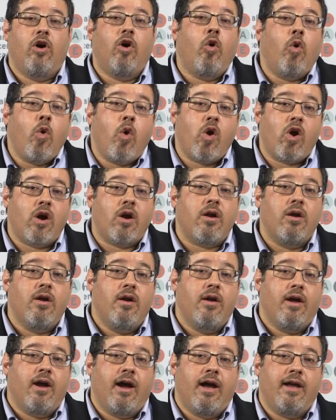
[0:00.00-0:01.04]
or
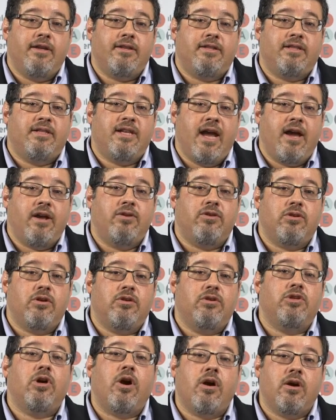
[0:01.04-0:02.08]
uh,
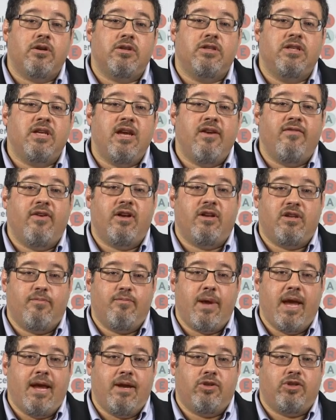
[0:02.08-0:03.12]
standard Tarceva to
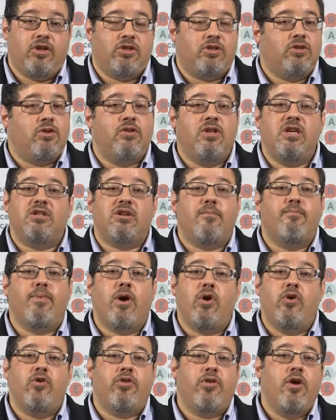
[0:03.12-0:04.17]
patients. So these are
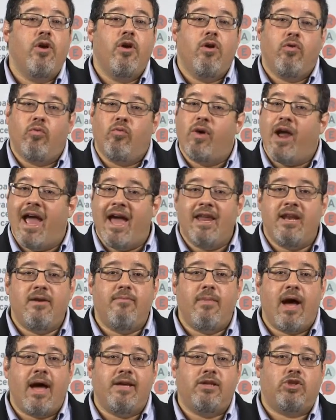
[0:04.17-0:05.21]
both
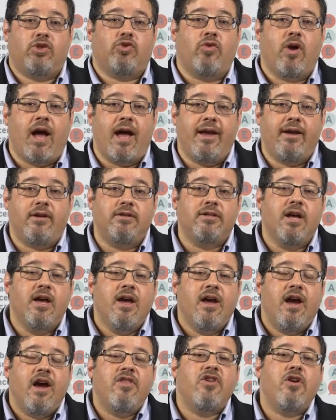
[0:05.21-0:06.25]
randomized trials,
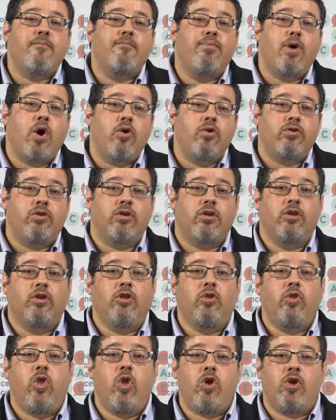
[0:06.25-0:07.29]
and they're both
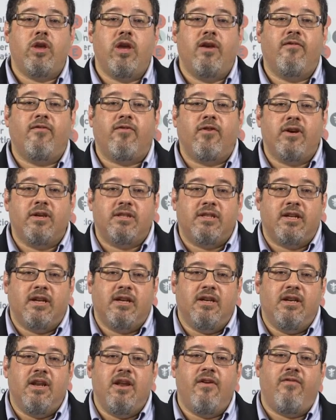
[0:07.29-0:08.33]
looking for a
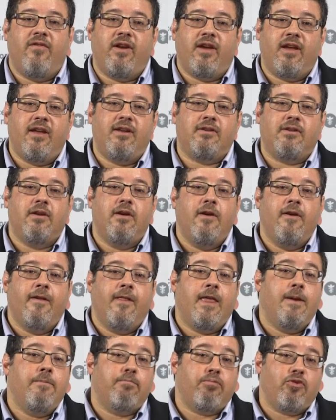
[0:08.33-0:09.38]
significant
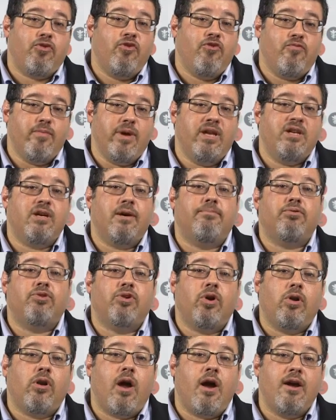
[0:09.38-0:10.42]
improvement, a
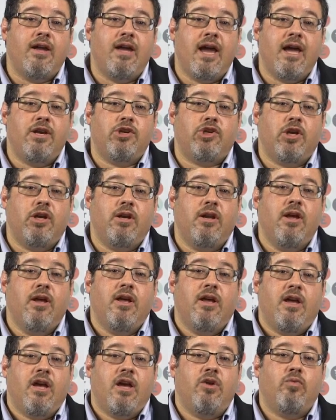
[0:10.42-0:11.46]
prolongation
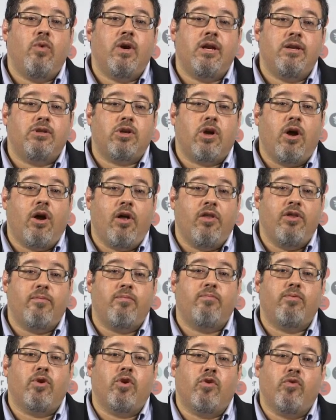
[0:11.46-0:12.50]
in what is called the
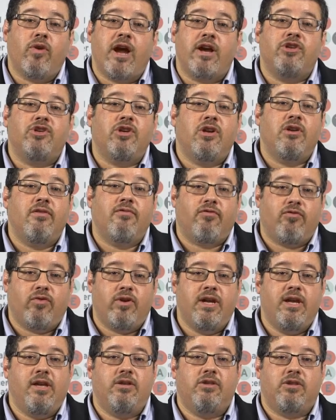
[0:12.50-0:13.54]
progression
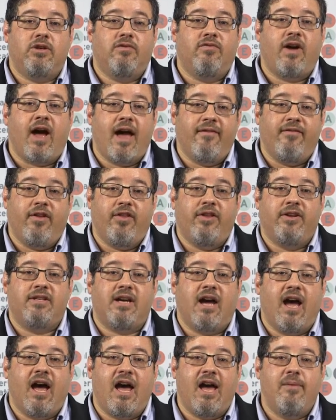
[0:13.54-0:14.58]
free survival, the
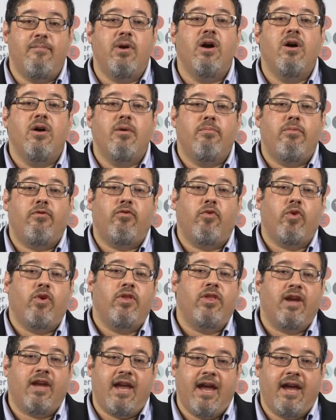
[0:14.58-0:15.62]
time
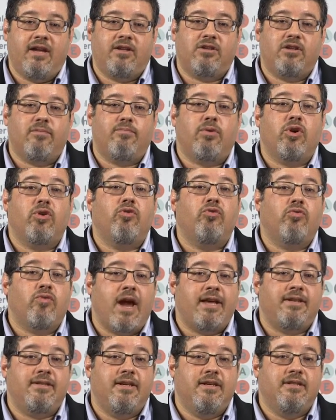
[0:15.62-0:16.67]
before the cancer
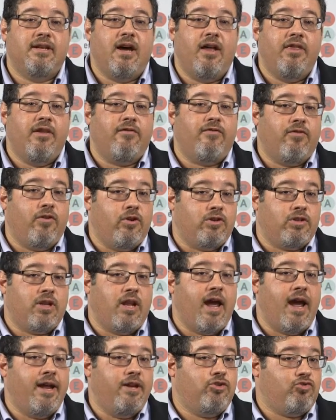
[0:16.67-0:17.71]
progresses on the first
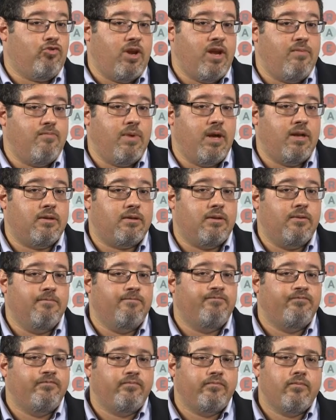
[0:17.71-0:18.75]
line treatment.
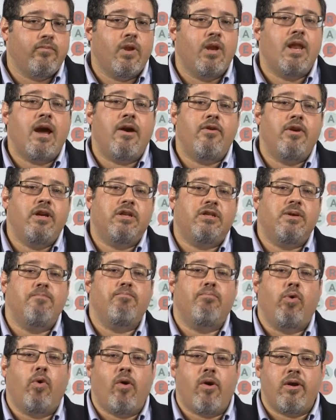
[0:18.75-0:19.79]
Now, it's
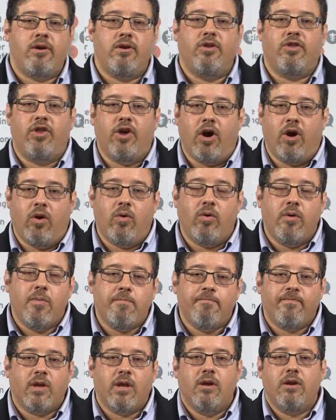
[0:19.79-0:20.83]
important though
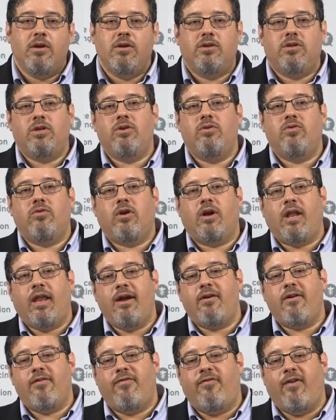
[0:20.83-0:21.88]
to
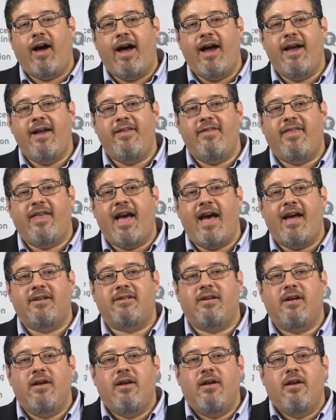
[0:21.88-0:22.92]
clarify that